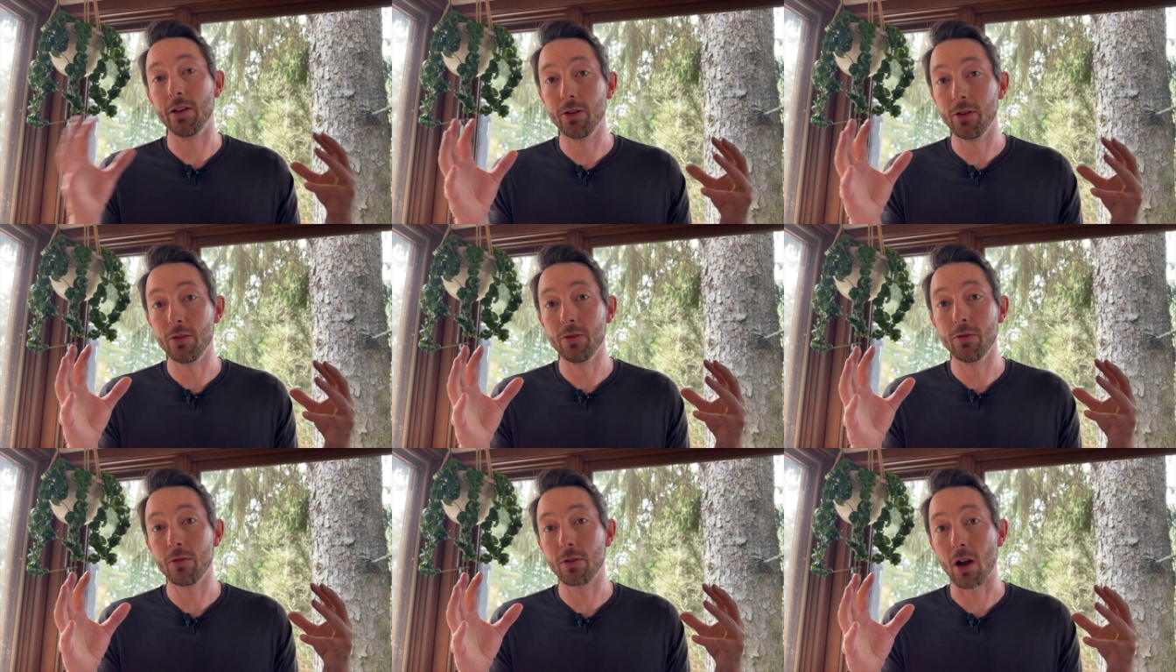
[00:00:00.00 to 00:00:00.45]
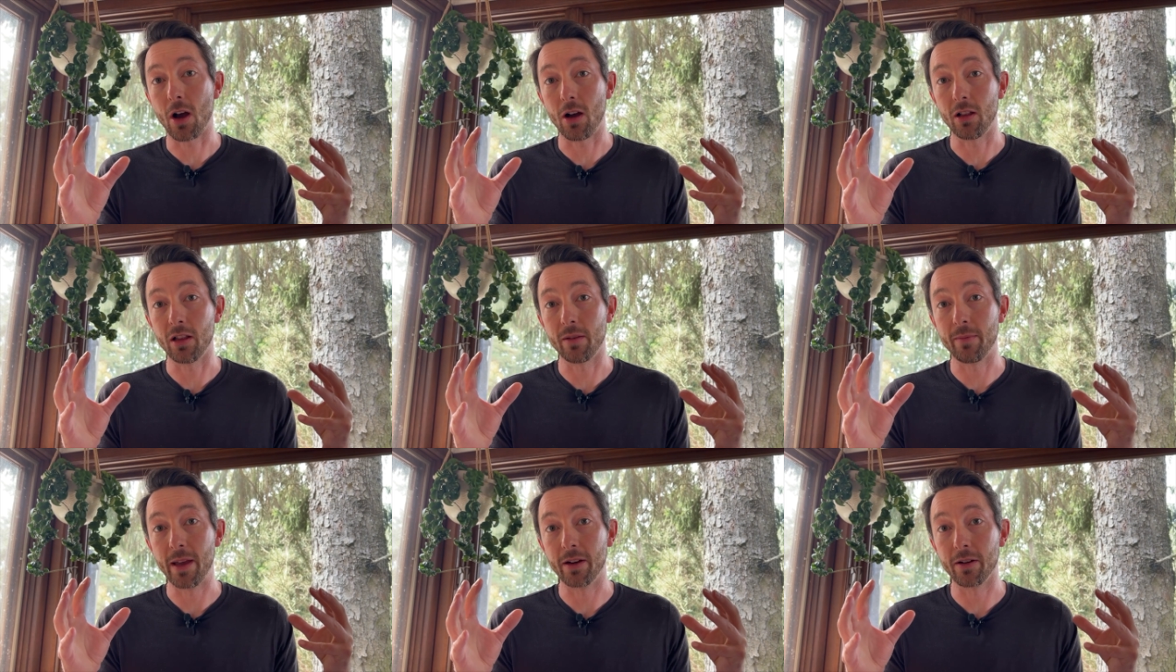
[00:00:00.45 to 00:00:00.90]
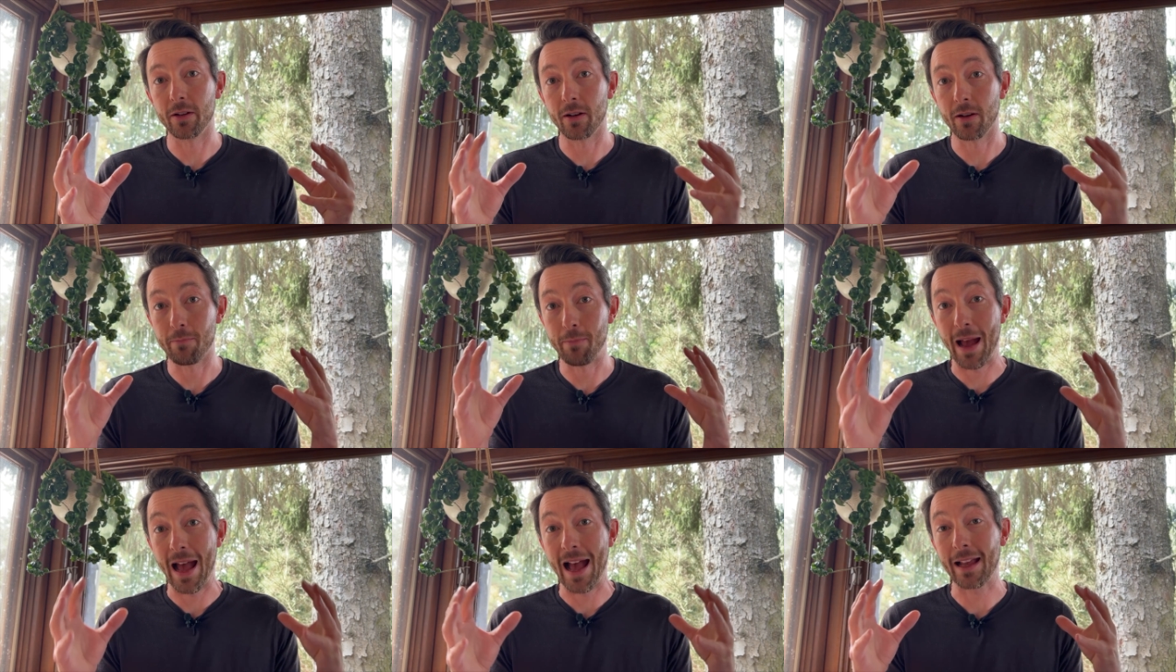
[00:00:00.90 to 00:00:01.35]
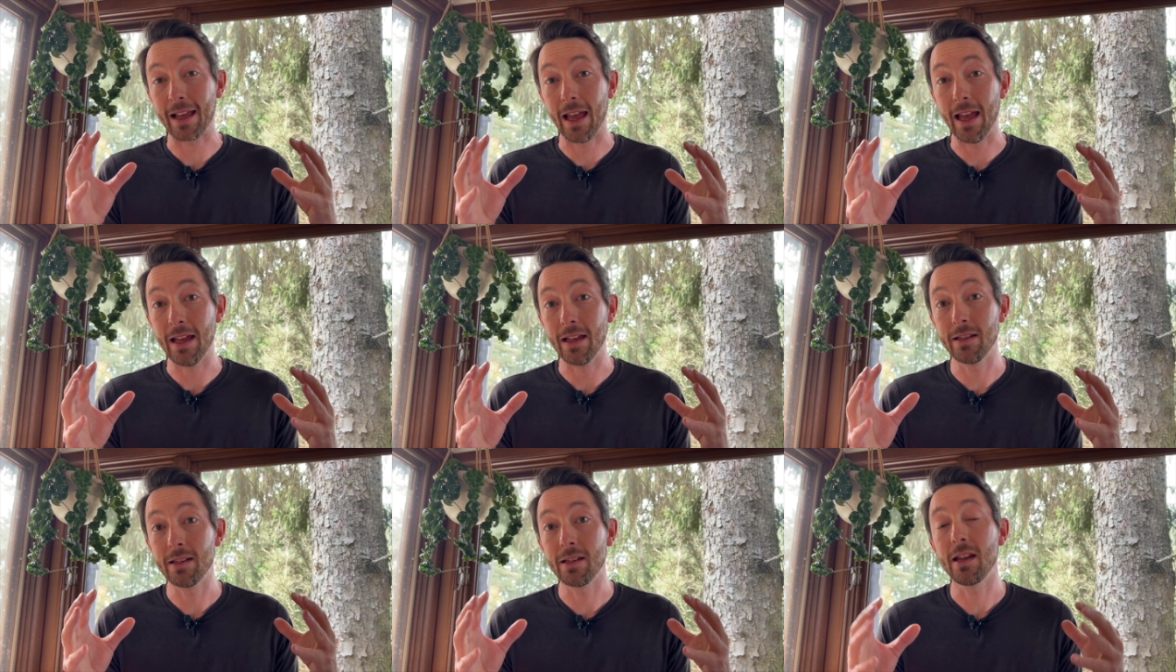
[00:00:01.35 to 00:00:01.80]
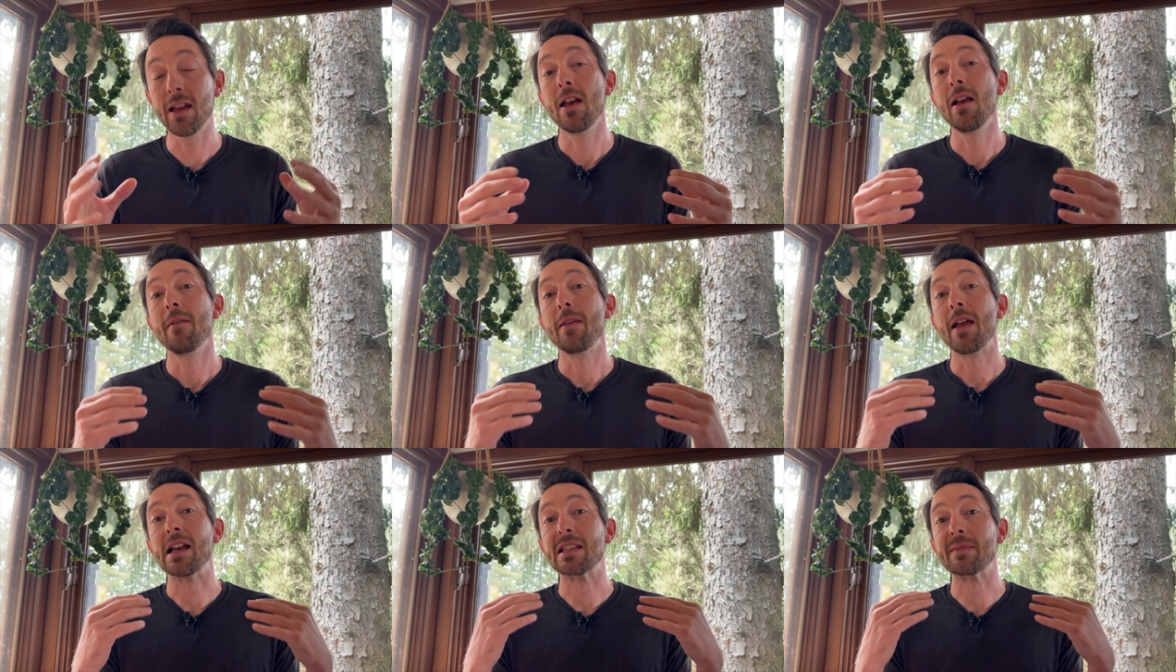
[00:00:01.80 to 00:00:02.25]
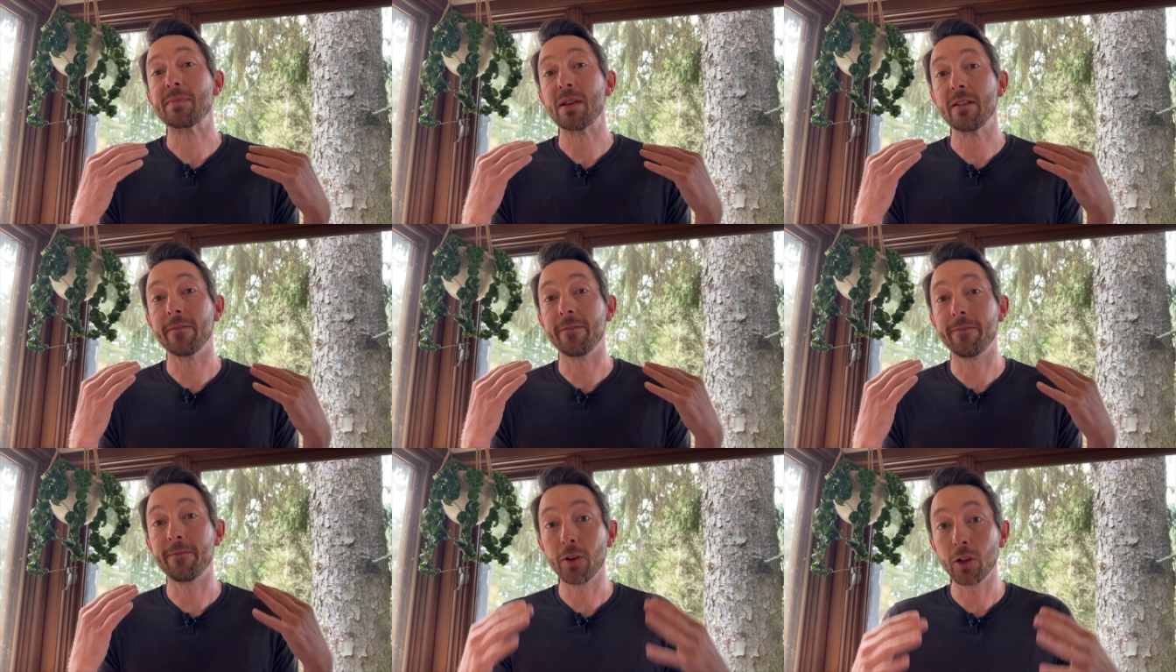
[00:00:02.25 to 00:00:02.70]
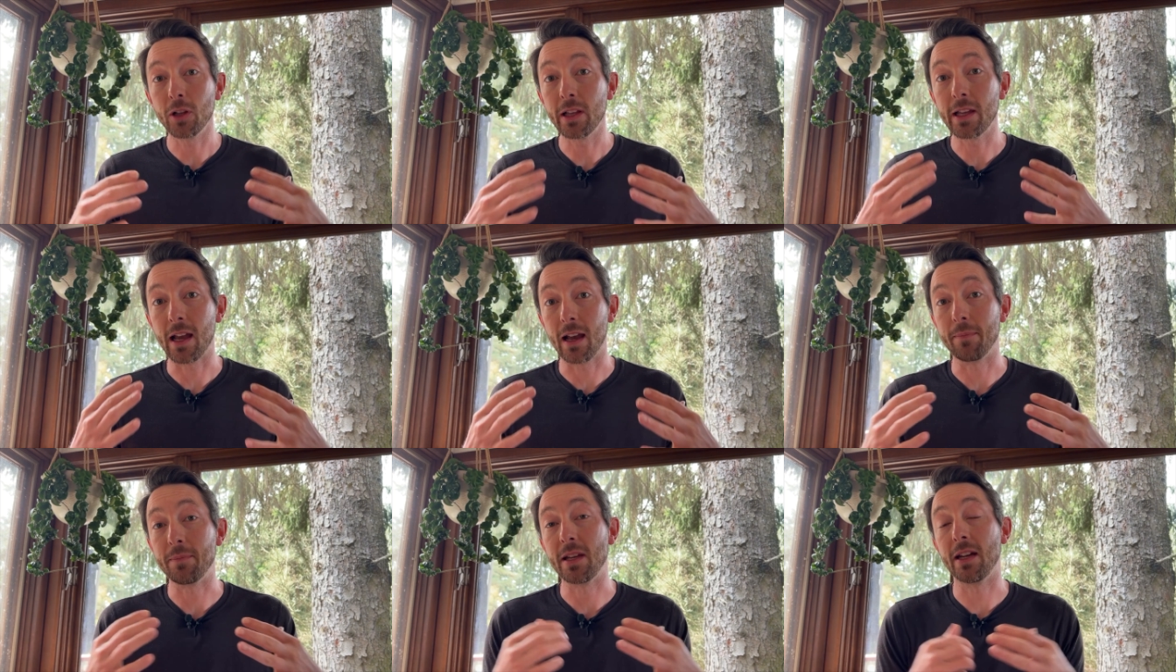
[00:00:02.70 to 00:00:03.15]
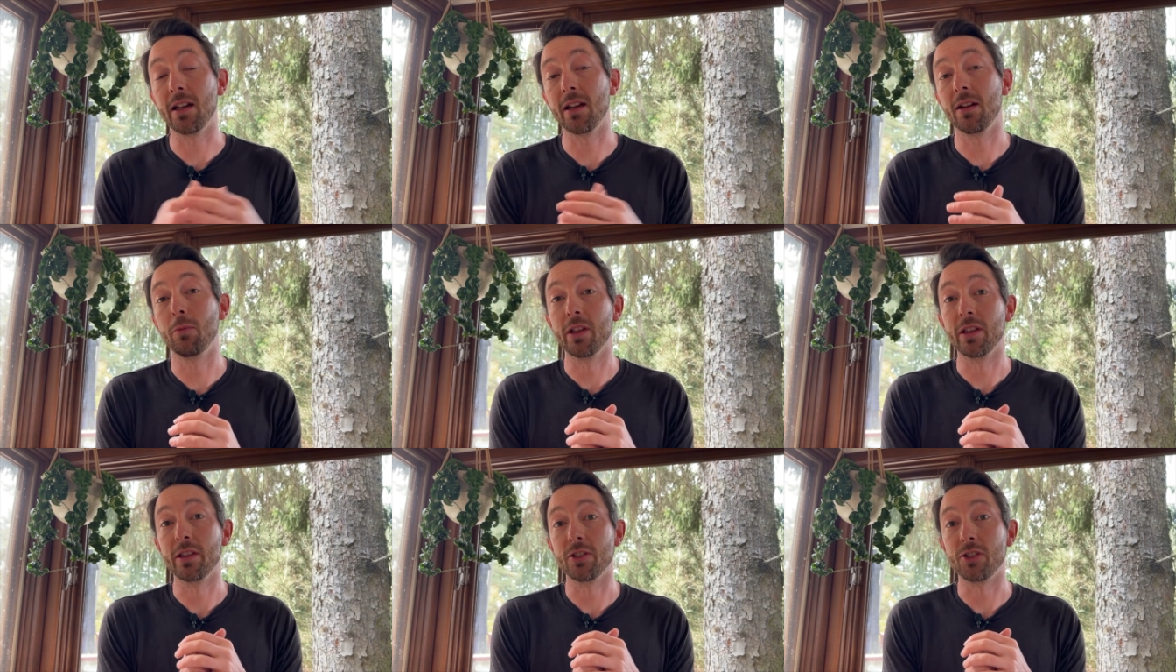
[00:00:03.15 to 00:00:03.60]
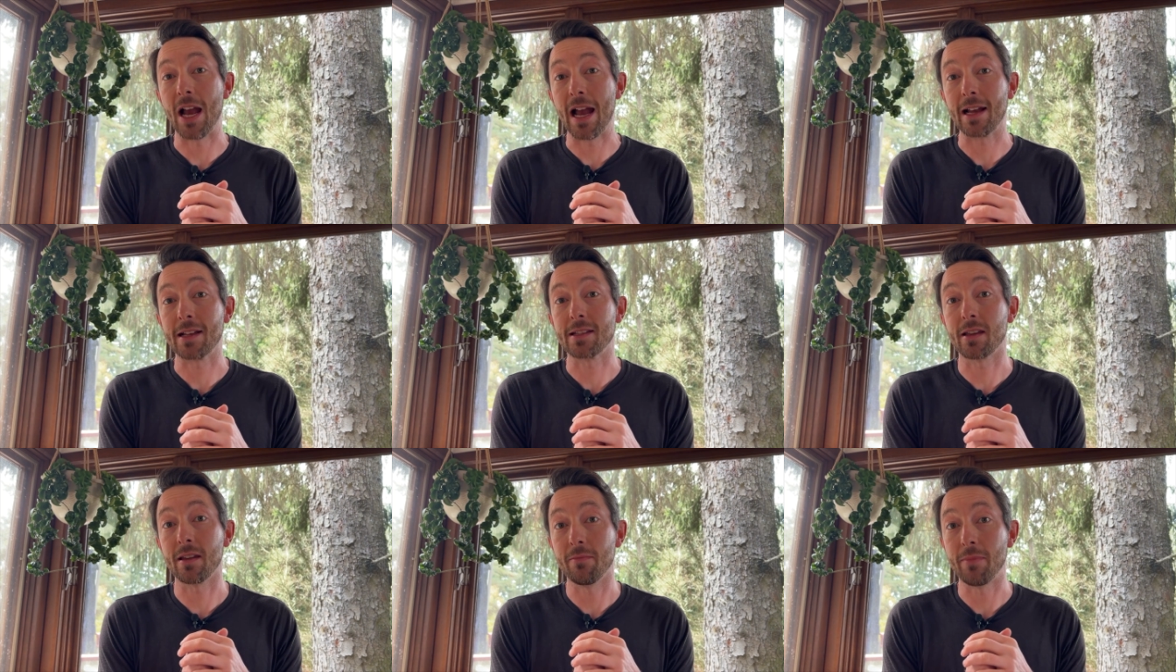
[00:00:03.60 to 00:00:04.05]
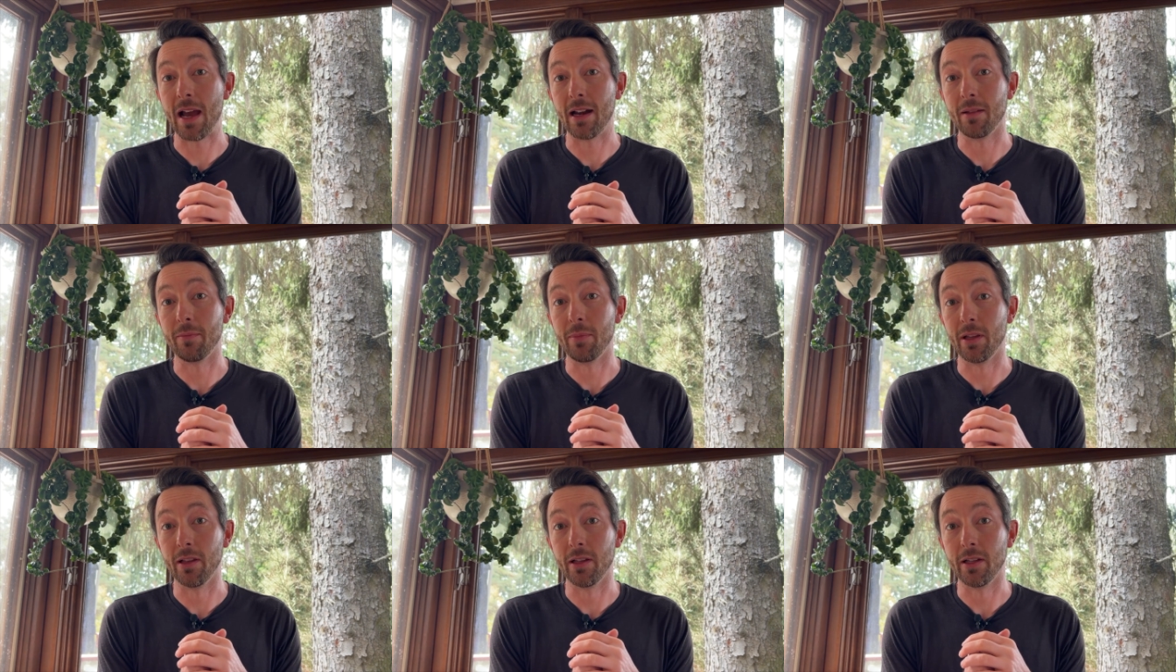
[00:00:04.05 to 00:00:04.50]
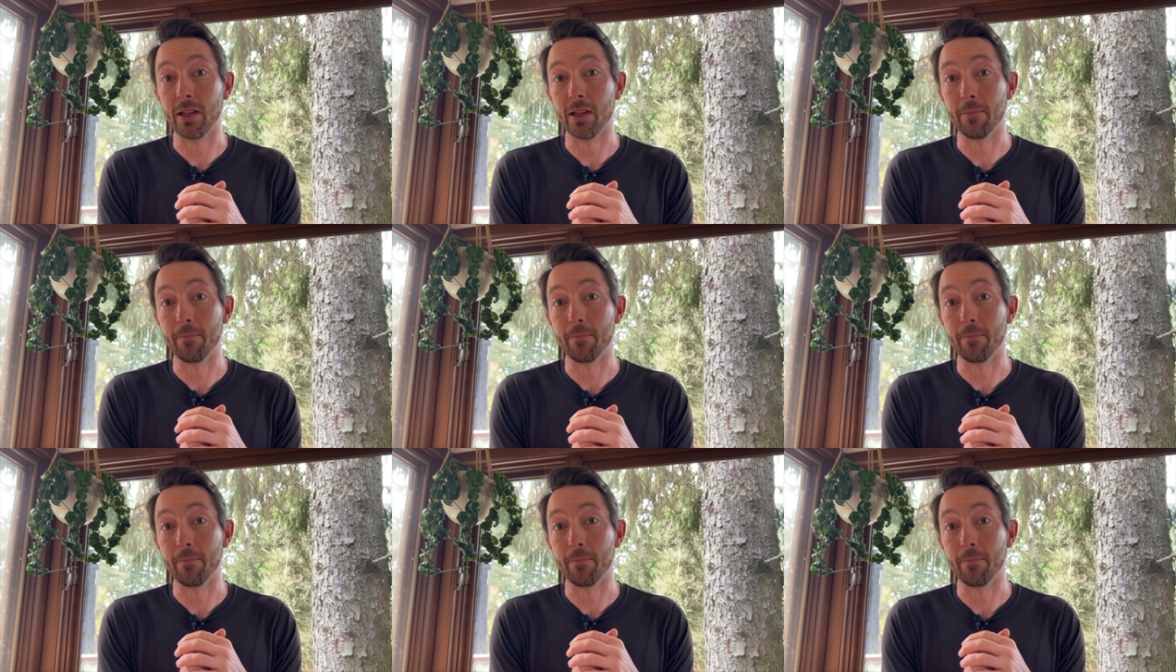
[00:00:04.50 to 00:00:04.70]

new Collimator backend has been fully updated with JAX compatibility.